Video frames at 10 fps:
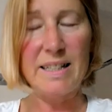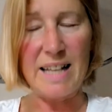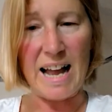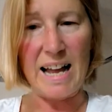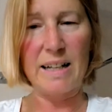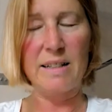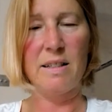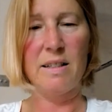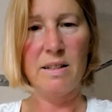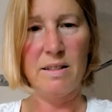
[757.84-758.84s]
It's
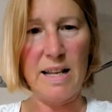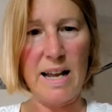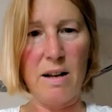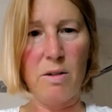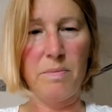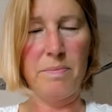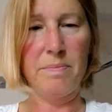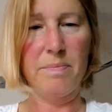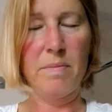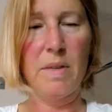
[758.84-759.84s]
act now.
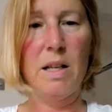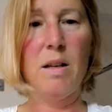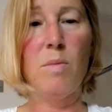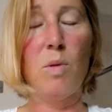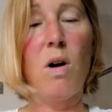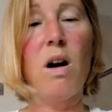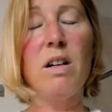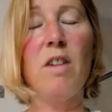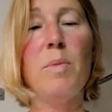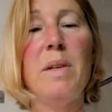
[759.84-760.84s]
But what our
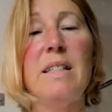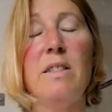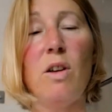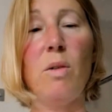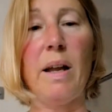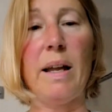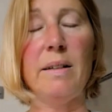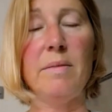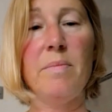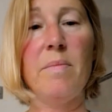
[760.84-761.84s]
government is doing